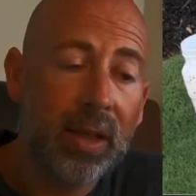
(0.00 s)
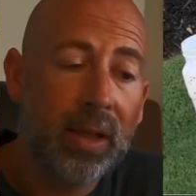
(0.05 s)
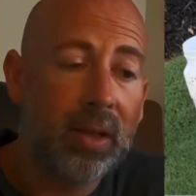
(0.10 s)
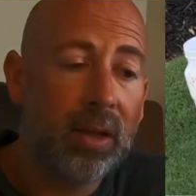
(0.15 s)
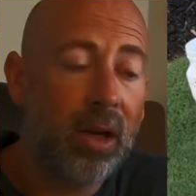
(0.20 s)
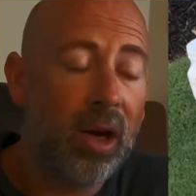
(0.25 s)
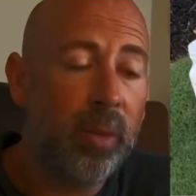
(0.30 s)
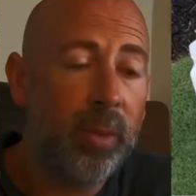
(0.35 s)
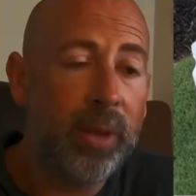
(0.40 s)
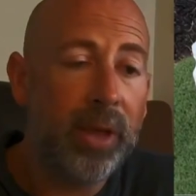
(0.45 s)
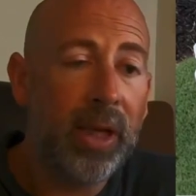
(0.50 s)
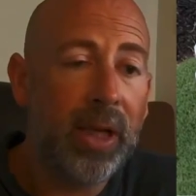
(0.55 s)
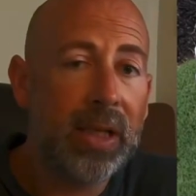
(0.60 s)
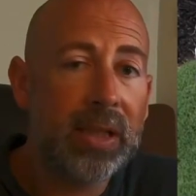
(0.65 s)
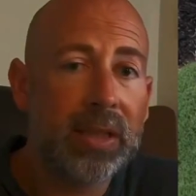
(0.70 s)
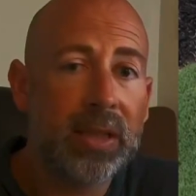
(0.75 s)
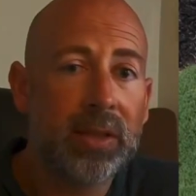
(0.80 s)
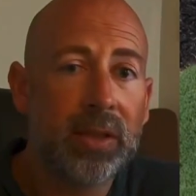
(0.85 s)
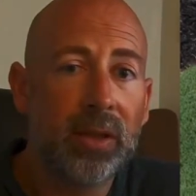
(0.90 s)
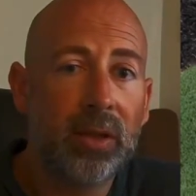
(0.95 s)
Carbon X
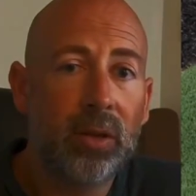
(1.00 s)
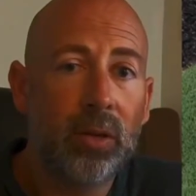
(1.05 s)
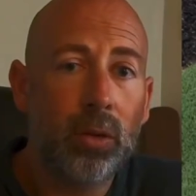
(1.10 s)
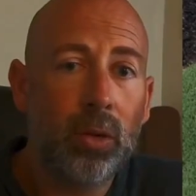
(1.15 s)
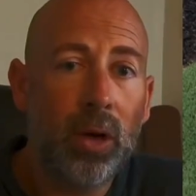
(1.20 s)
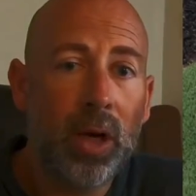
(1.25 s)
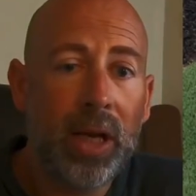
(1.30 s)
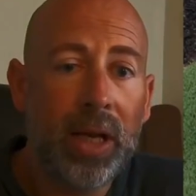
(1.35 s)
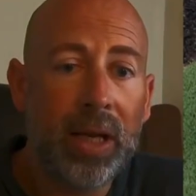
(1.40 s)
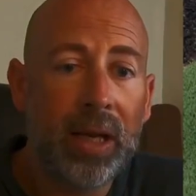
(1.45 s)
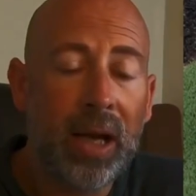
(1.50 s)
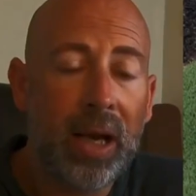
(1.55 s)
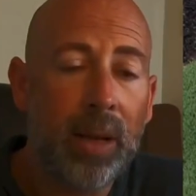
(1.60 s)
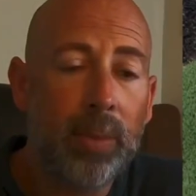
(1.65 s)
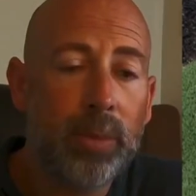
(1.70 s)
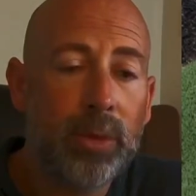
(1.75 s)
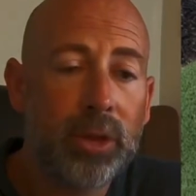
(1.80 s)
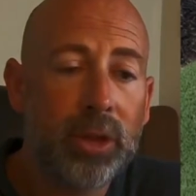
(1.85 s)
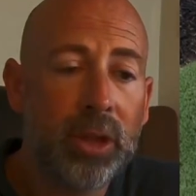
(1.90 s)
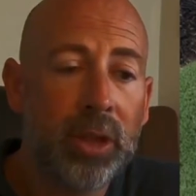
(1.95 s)
is a great
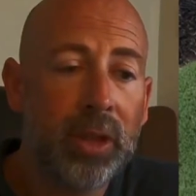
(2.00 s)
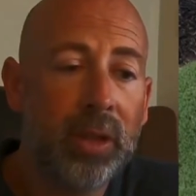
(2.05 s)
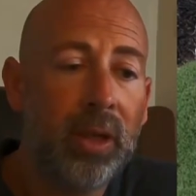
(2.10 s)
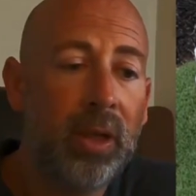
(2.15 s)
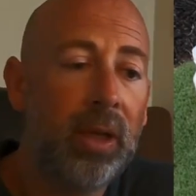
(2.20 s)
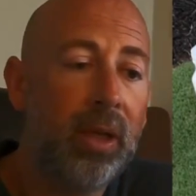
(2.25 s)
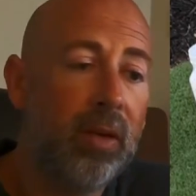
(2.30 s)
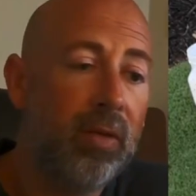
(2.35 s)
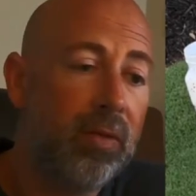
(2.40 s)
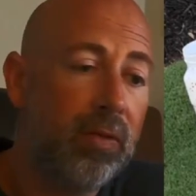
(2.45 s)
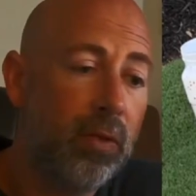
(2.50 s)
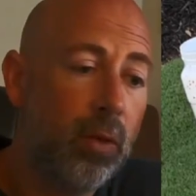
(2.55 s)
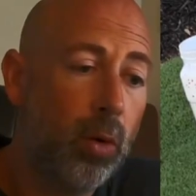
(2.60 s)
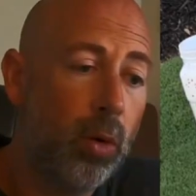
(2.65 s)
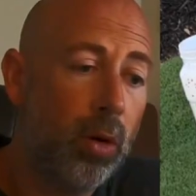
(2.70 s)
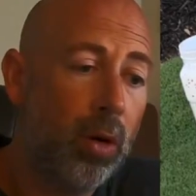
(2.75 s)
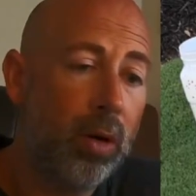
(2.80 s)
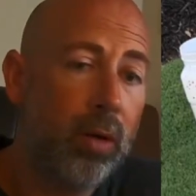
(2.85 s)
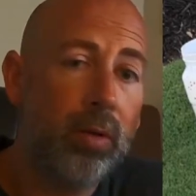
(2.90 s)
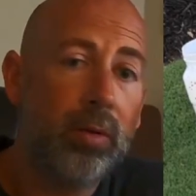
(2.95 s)
option
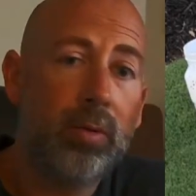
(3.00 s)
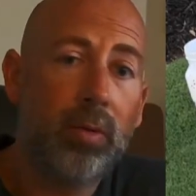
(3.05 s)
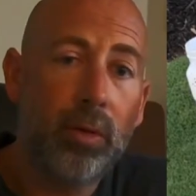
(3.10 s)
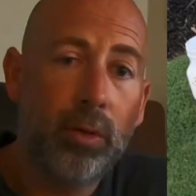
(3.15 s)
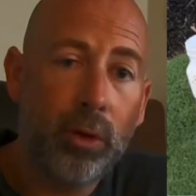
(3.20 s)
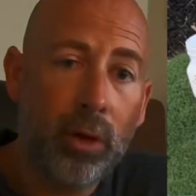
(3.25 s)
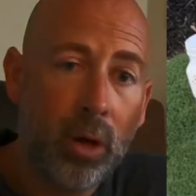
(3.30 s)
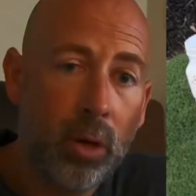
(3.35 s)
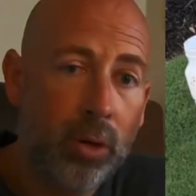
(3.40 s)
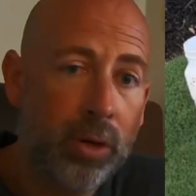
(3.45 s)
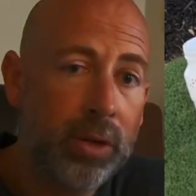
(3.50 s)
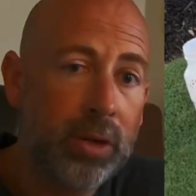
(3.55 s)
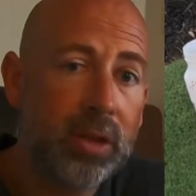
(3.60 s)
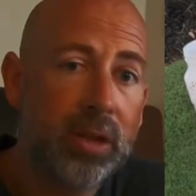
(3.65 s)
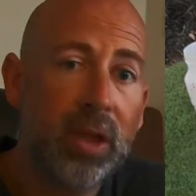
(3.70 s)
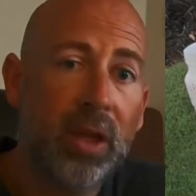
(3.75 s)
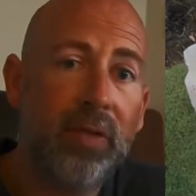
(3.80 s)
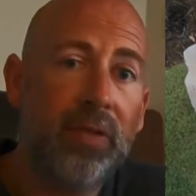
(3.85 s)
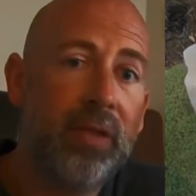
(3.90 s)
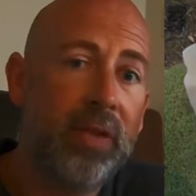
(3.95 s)
for throwing
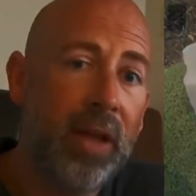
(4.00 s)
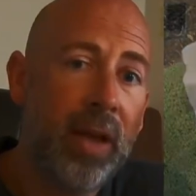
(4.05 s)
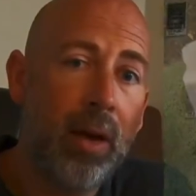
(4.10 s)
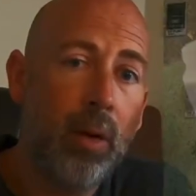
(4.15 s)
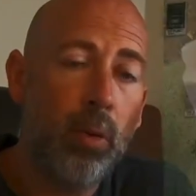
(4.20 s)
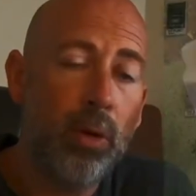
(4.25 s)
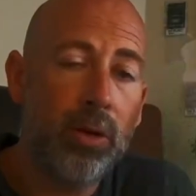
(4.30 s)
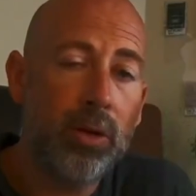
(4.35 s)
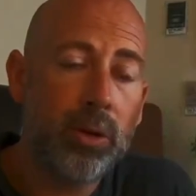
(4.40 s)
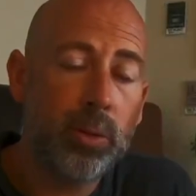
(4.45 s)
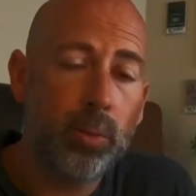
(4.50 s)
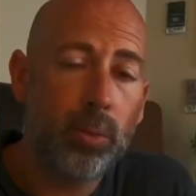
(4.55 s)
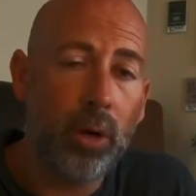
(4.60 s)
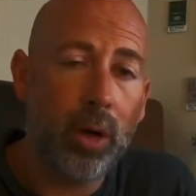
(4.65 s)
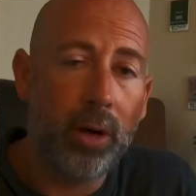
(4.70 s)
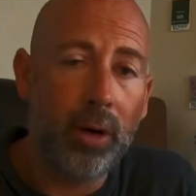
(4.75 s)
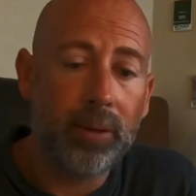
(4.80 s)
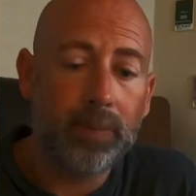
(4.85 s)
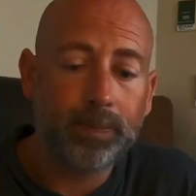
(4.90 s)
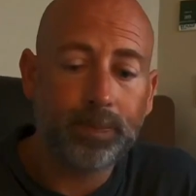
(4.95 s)
stuff down with a
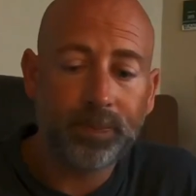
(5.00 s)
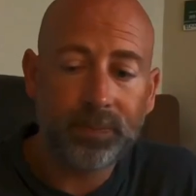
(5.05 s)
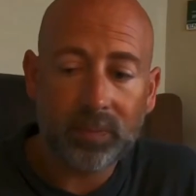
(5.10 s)
spreader.